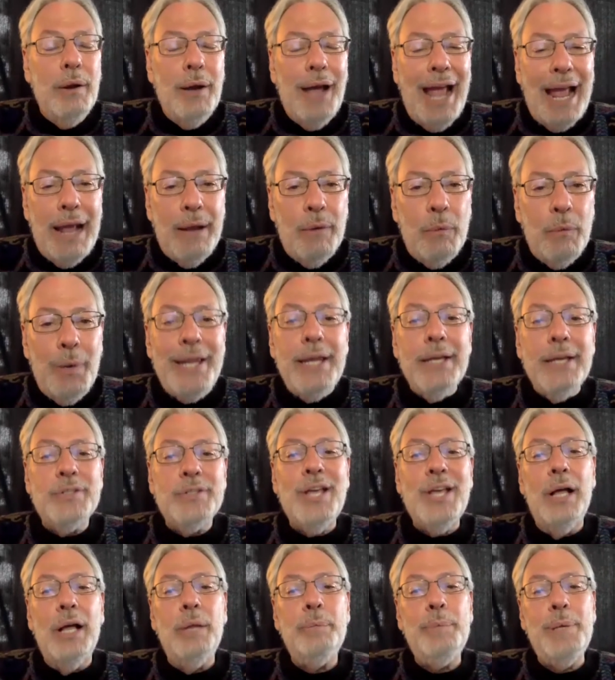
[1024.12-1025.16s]
we as
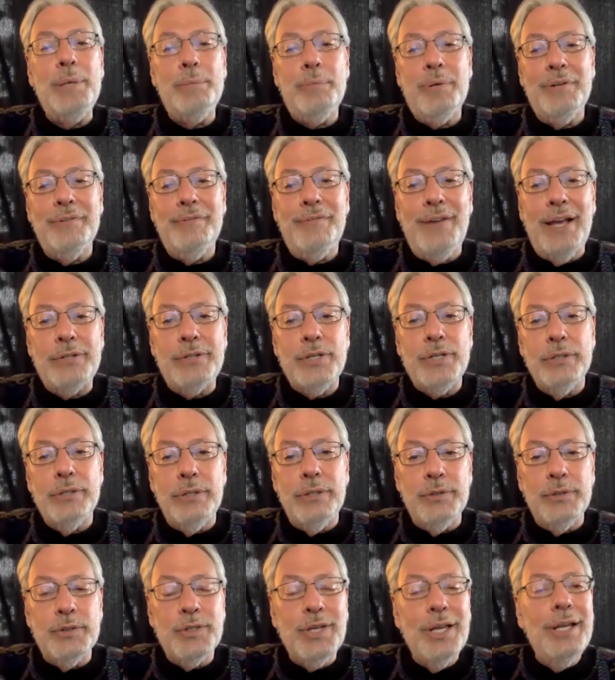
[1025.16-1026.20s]
helping
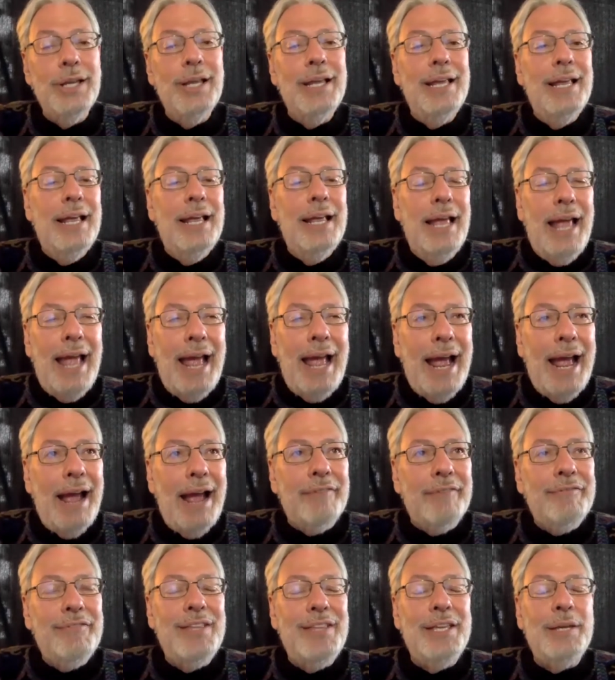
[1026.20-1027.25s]
professionals
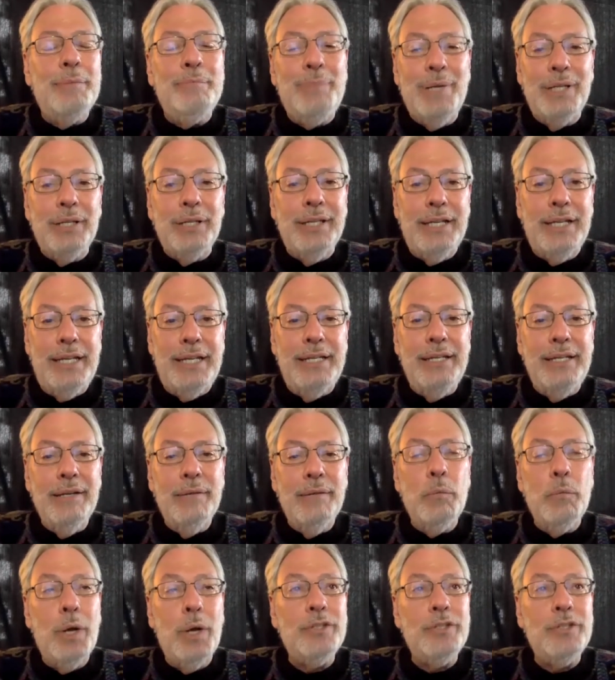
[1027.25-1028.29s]
have the ability,
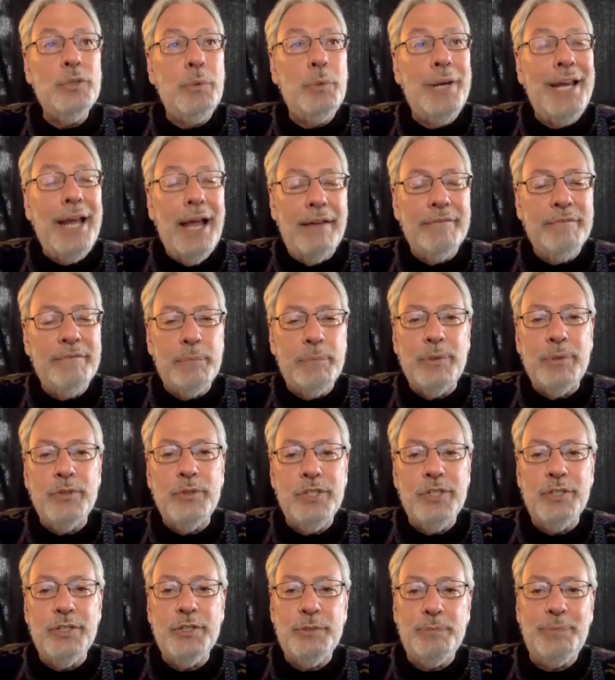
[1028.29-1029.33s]
once we have
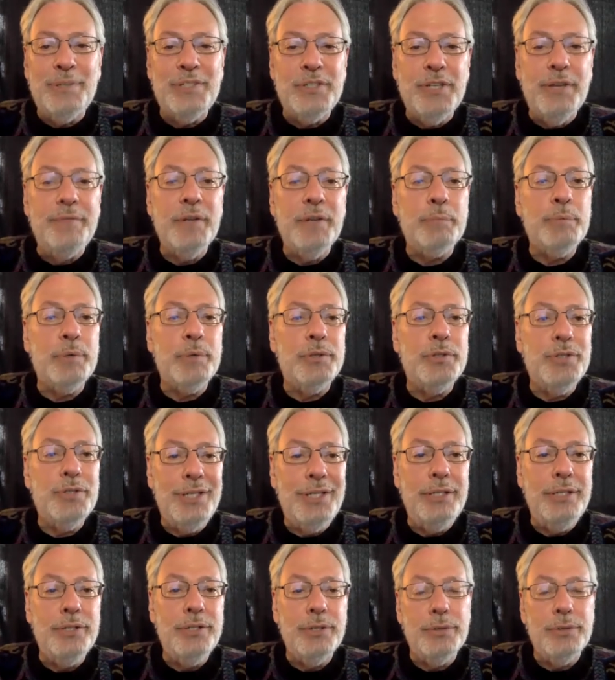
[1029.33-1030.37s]
specific
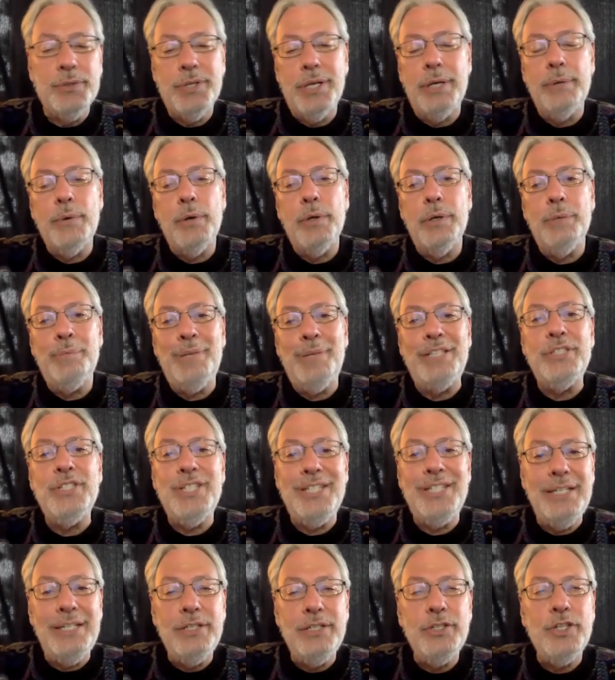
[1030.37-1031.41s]
procedures that I'm going to be
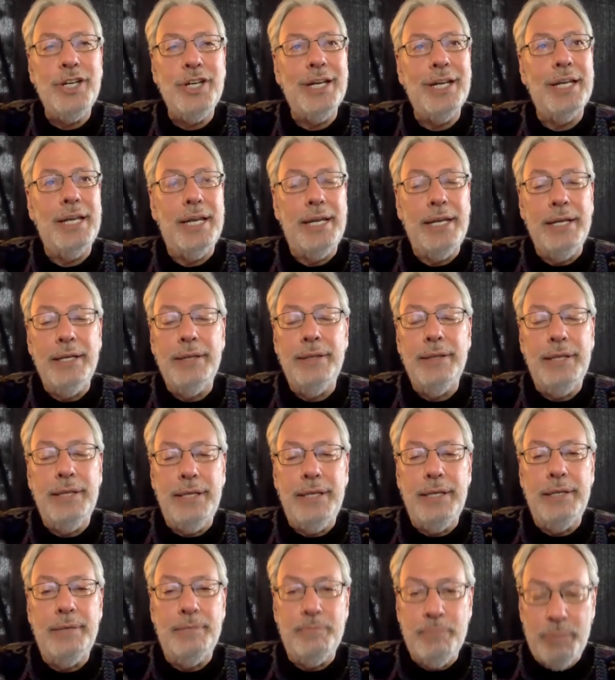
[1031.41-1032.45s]
teaching in
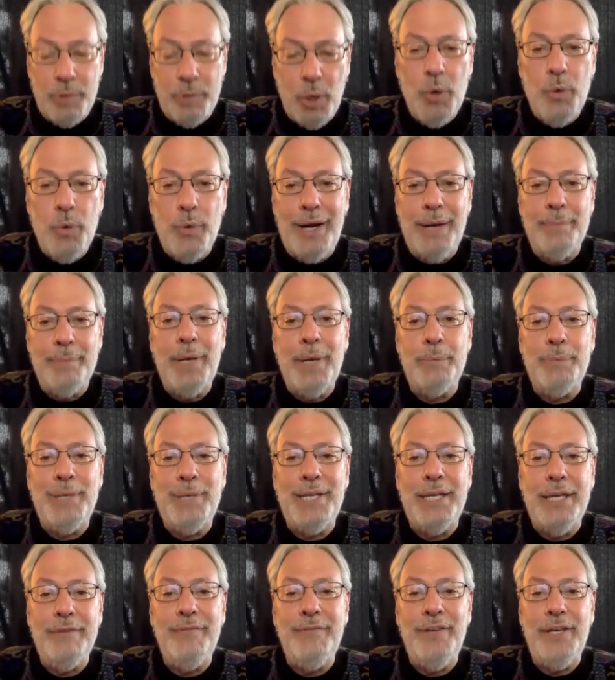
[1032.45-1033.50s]
the program I'll be
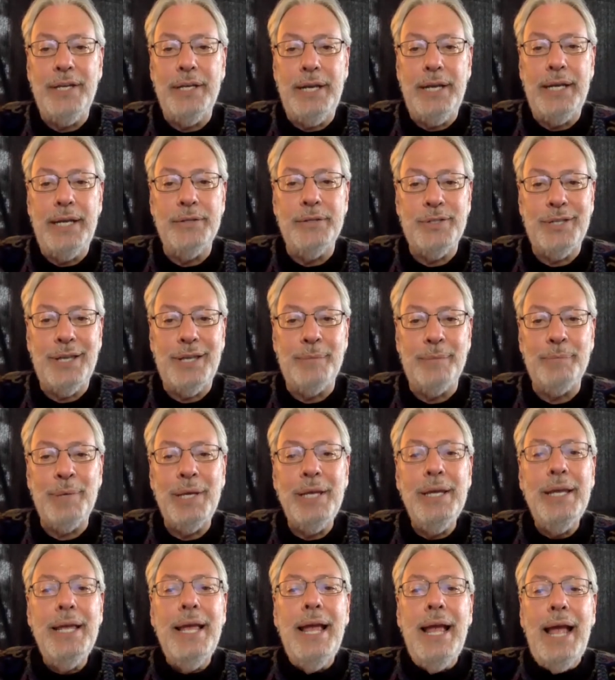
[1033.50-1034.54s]
giving at ACEP,
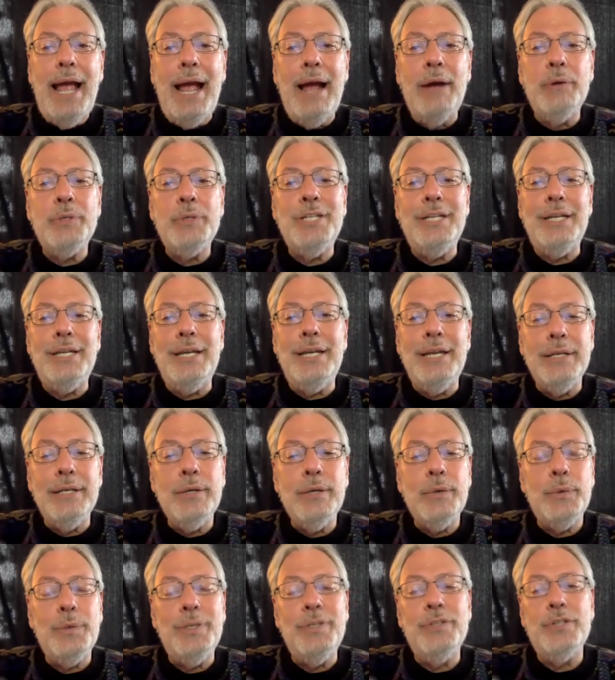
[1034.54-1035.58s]
how to
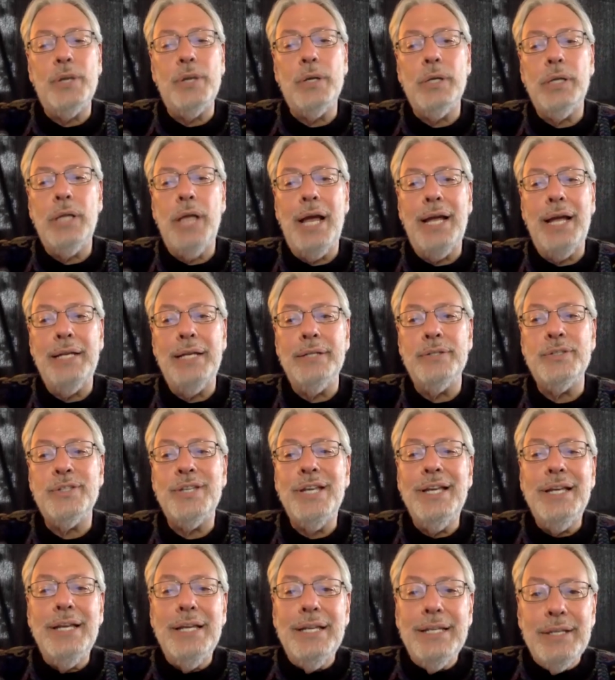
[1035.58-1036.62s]
increase our clients'
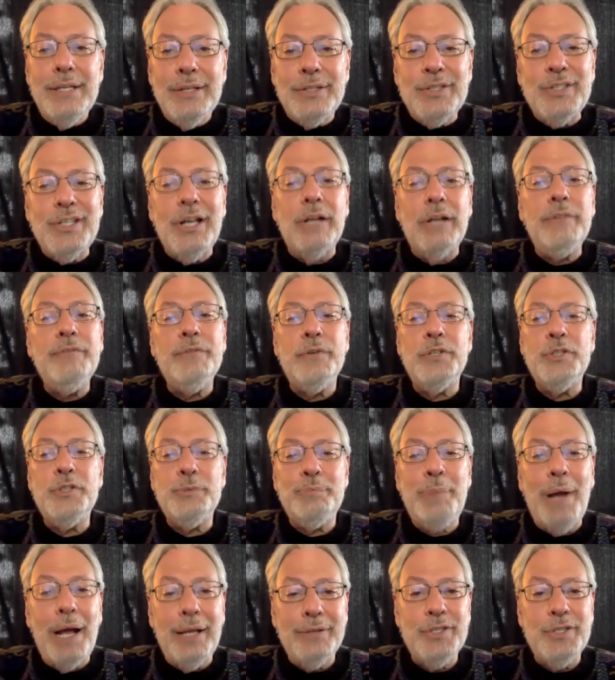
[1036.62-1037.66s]

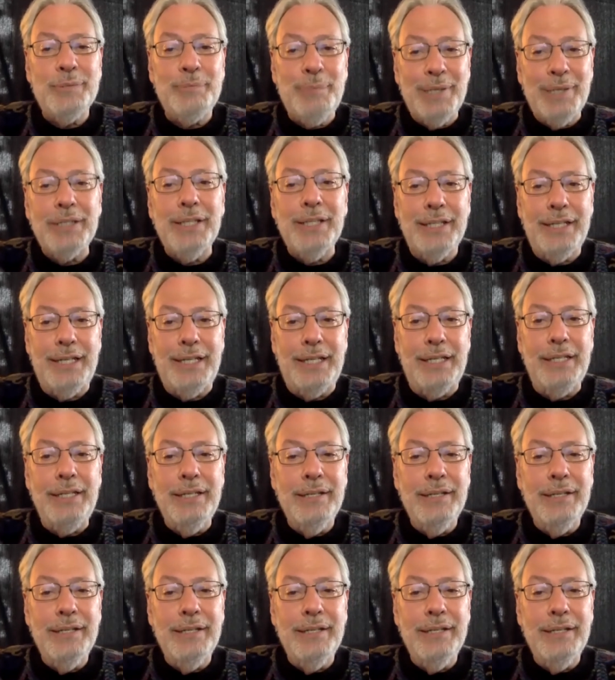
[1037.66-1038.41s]
self-responsibility